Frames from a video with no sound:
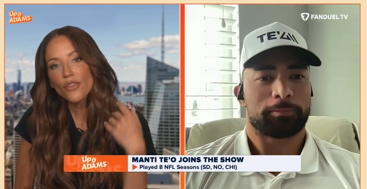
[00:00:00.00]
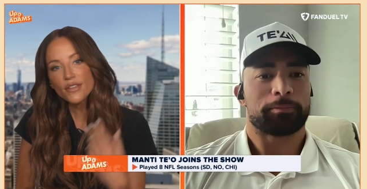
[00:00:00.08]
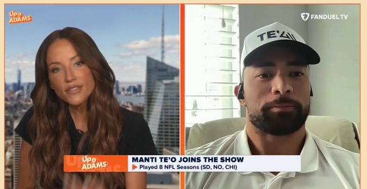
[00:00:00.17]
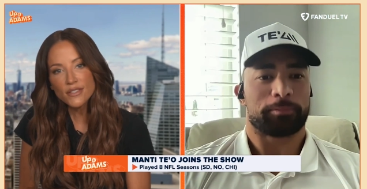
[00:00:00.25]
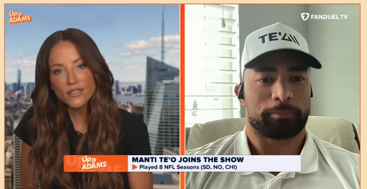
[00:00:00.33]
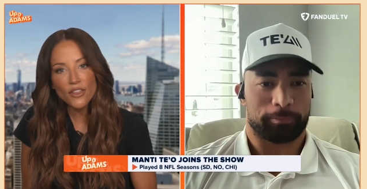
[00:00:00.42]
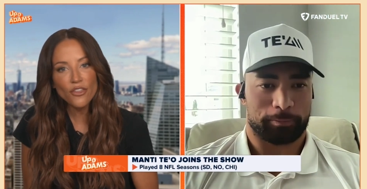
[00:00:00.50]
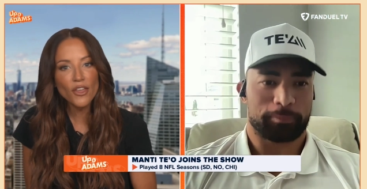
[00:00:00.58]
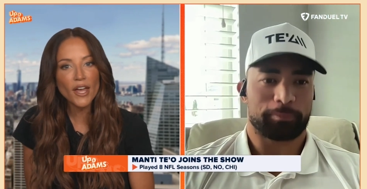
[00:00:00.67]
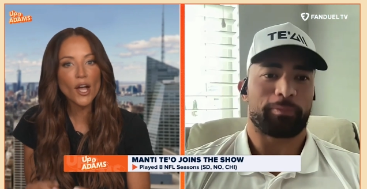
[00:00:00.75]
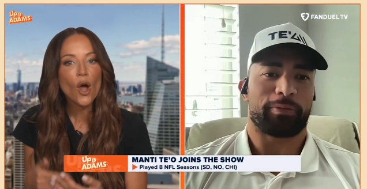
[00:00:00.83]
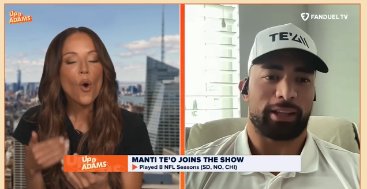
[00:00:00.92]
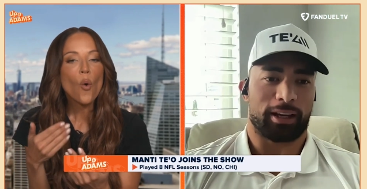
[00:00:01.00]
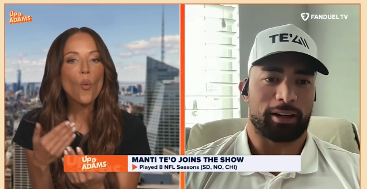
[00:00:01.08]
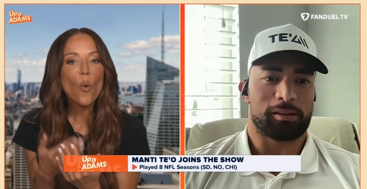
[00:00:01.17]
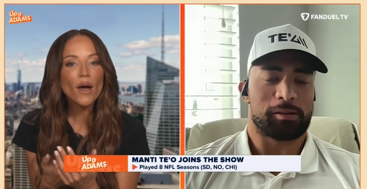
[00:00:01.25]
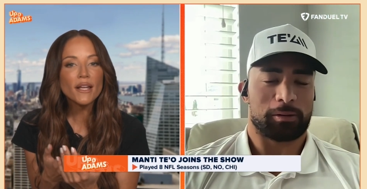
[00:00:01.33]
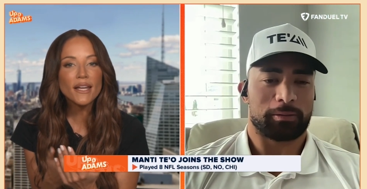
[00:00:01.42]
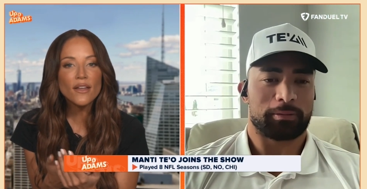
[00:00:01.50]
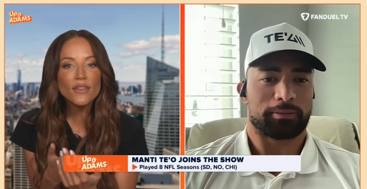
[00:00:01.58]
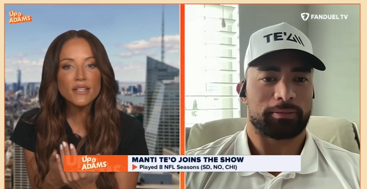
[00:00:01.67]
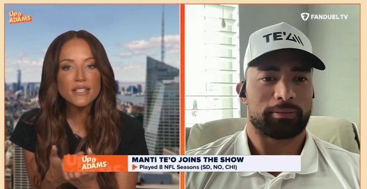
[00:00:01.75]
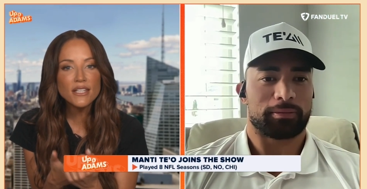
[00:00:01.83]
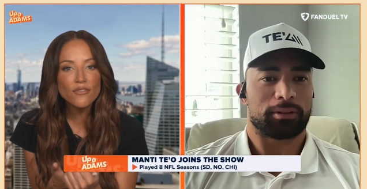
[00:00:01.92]
Speaker 1: This is the thing. Yeah. What can the
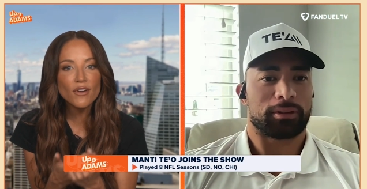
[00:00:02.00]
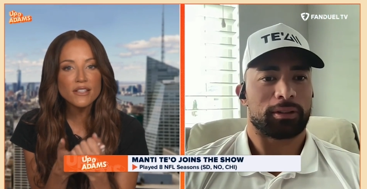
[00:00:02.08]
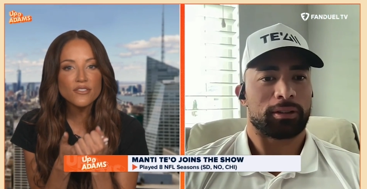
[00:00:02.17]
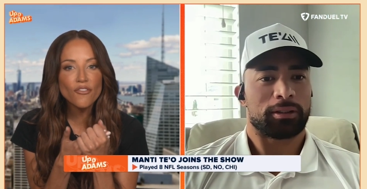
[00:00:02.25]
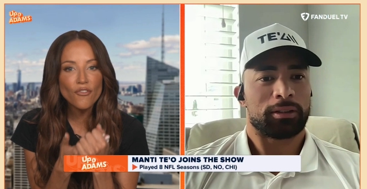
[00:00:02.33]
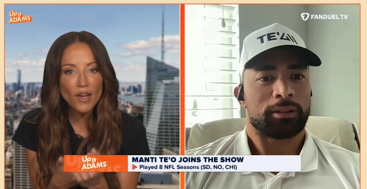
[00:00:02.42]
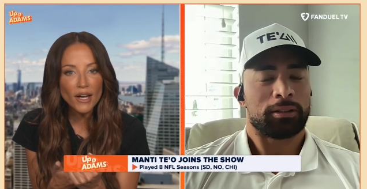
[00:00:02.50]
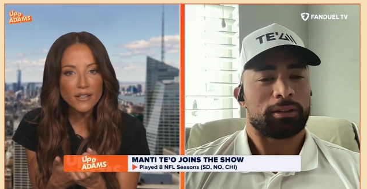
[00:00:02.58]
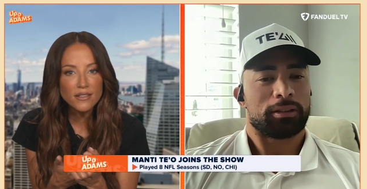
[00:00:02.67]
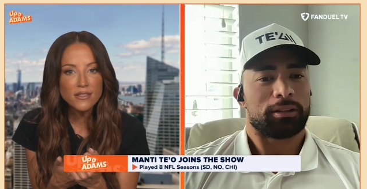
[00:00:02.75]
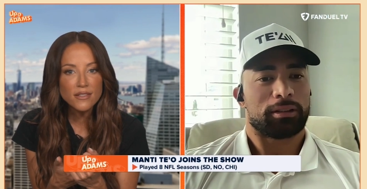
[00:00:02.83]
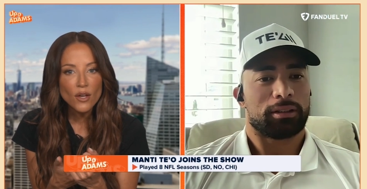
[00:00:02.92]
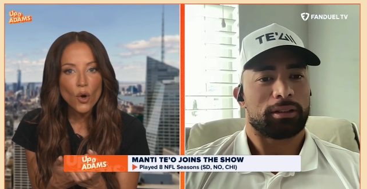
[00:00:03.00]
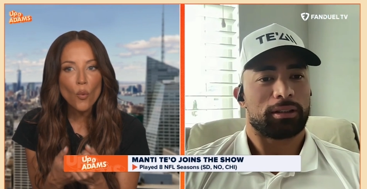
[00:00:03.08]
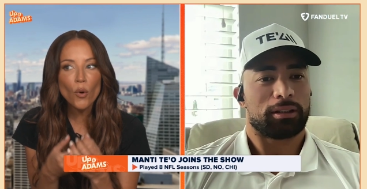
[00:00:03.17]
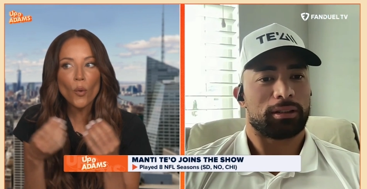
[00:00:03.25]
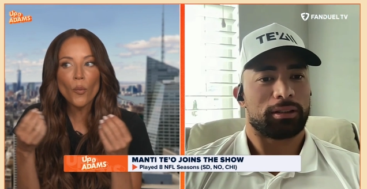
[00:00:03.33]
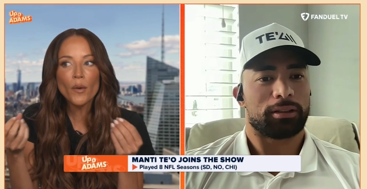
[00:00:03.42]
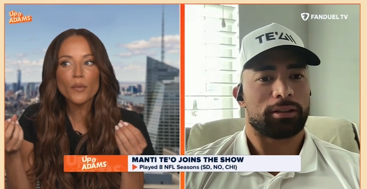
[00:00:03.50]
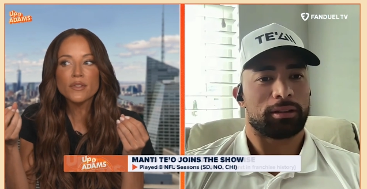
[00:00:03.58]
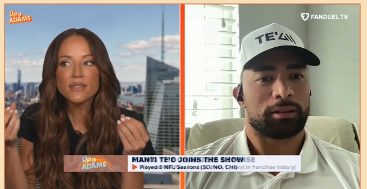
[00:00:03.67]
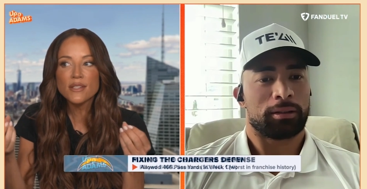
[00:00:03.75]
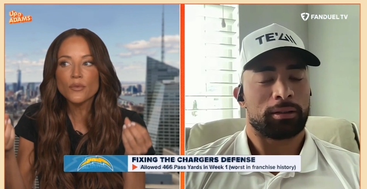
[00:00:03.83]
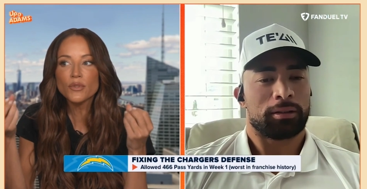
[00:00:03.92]
defense fix where we will
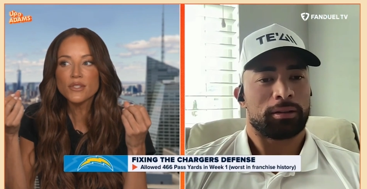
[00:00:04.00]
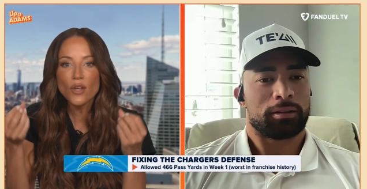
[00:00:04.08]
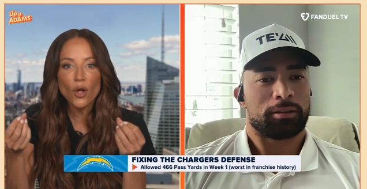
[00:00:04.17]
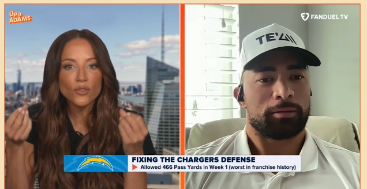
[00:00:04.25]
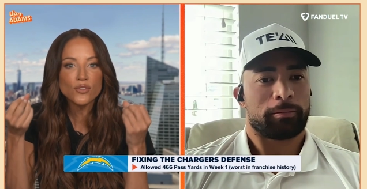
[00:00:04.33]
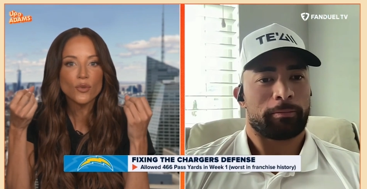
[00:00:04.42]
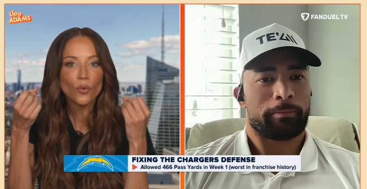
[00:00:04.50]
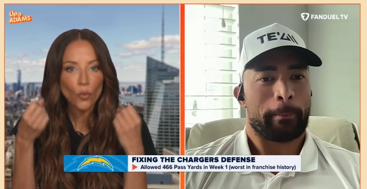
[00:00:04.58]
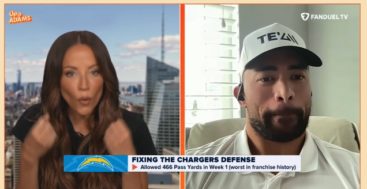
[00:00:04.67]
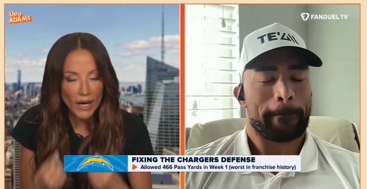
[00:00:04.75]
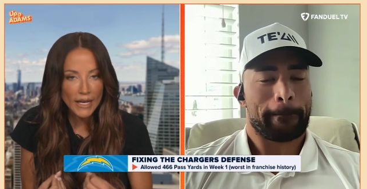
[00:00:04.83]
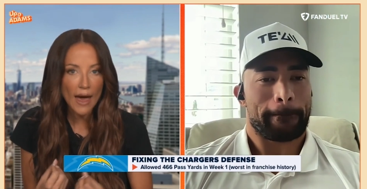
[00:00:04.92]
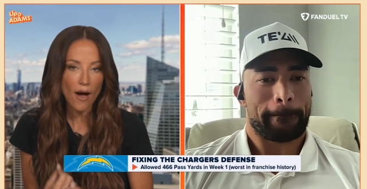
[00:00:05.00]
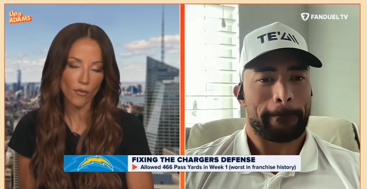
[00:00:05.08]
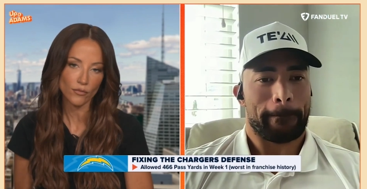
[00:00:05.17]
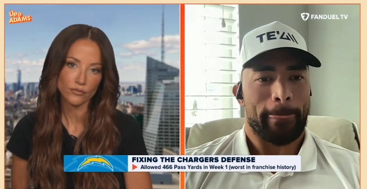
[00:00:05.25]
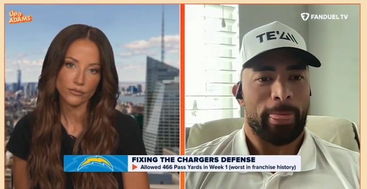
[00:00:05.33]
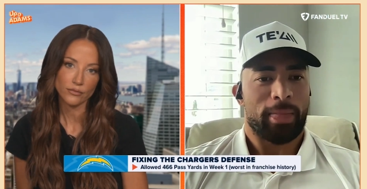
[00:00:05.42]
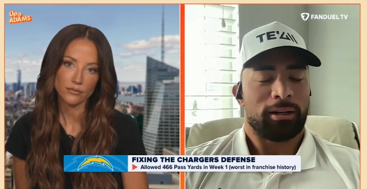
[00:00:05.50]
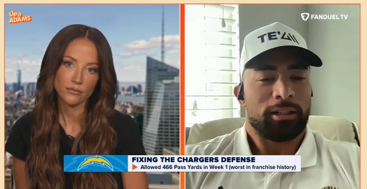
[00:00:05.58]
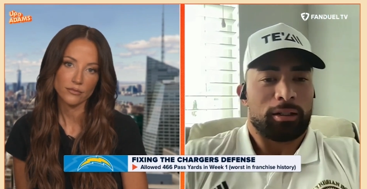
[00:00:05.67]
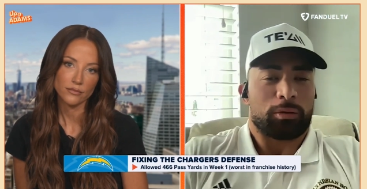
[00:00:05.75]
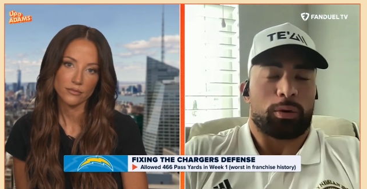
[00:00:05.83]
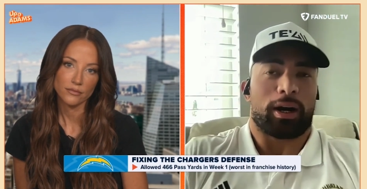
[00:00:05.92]
see results right now?
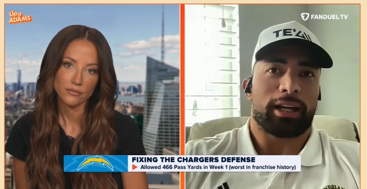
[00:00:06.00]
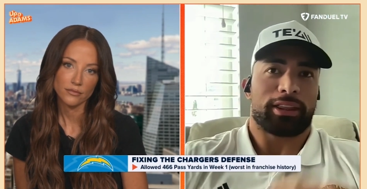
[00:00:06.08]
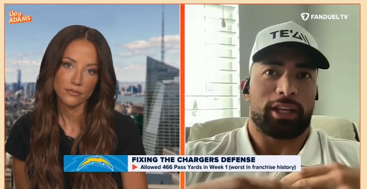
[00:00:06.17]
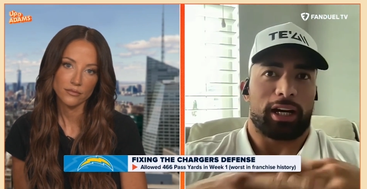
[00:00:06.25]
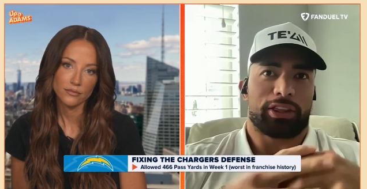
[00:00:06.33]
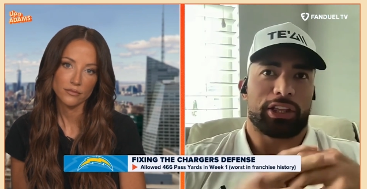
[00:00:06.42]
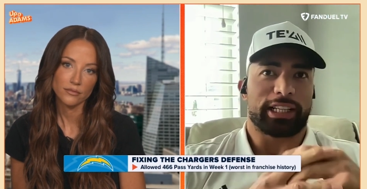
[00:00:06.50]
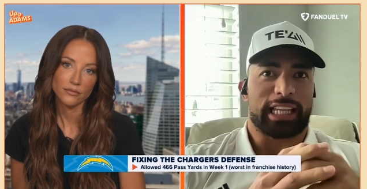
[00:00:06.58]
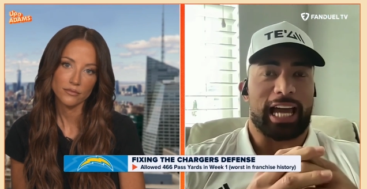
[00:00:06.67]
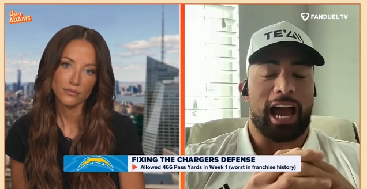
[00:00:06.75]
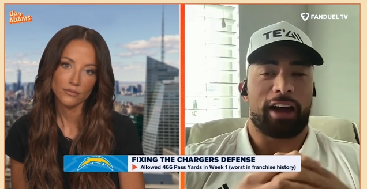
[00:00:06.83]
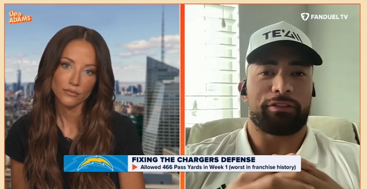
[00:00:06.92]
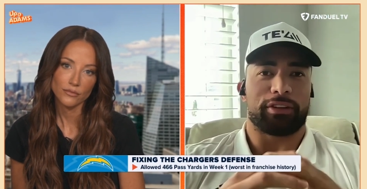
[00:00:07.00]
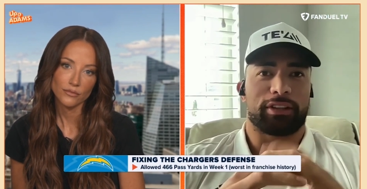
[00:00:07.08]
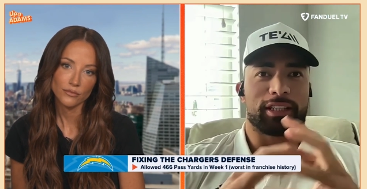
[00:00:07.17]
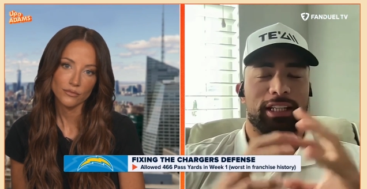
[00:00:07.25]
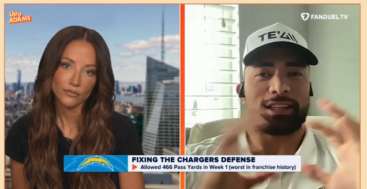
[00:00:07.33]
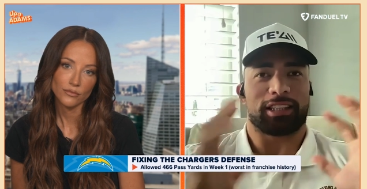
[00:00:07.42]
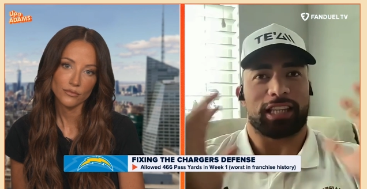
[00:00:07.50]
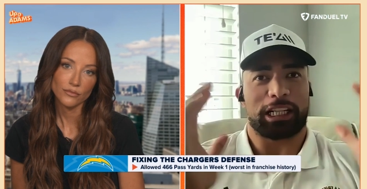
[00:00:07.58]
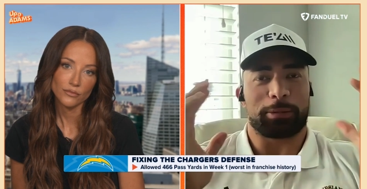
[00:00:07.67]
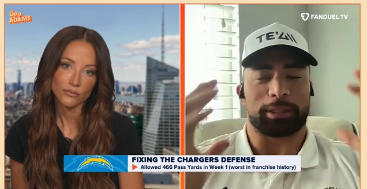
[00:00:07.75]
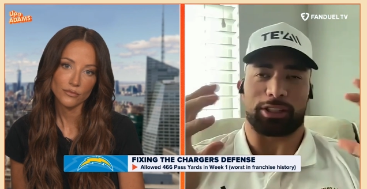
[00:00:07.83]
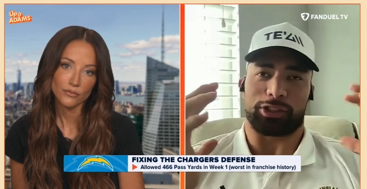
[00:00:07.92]
Speaker 2: Well, I, I think they have. They, the
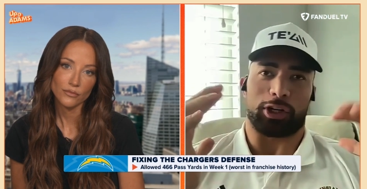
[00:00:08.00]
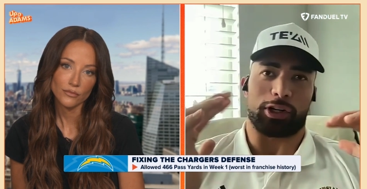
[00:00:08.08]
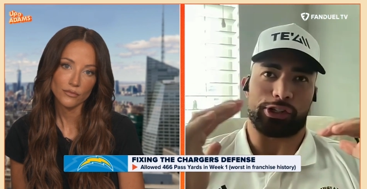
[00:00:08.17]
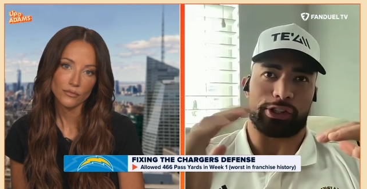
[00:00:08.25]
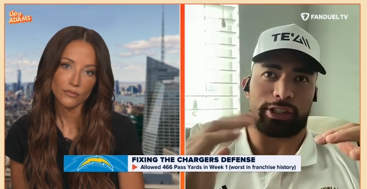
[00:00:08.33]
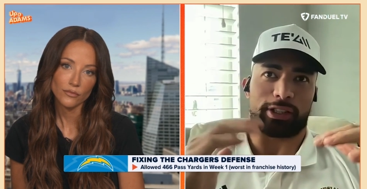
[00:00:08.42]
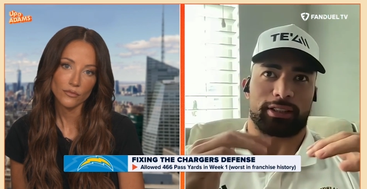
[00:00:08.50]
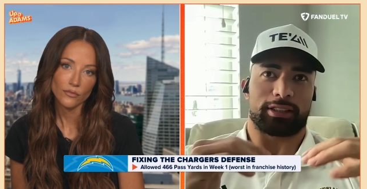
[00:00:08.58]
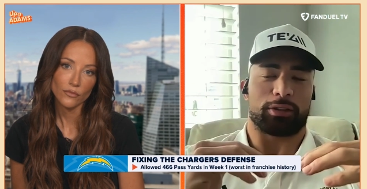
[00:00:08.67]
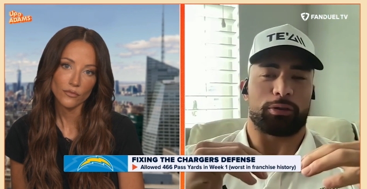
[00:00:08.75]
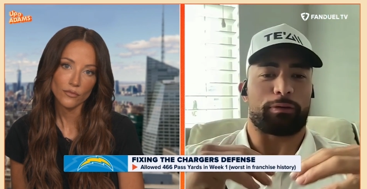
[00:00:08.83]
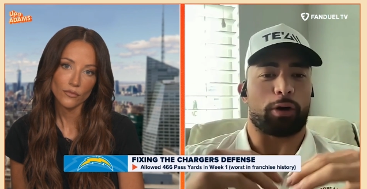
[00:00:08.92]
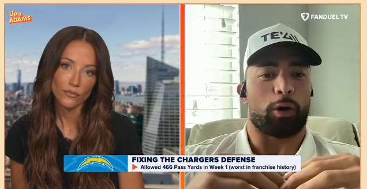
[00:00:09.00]
thing about the Chargers is